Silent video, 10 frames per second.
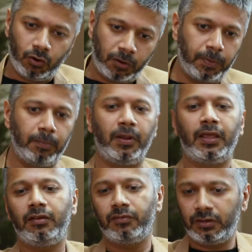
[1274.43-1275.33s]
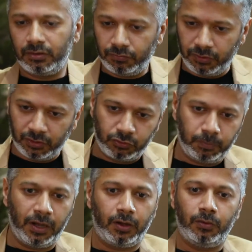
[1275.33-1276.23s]
got public even with
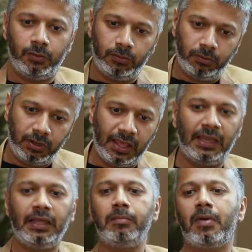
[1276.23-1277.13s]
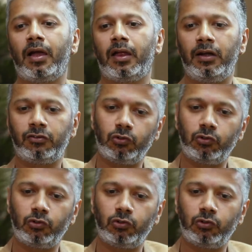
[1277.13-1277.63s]
respect to Delhi market.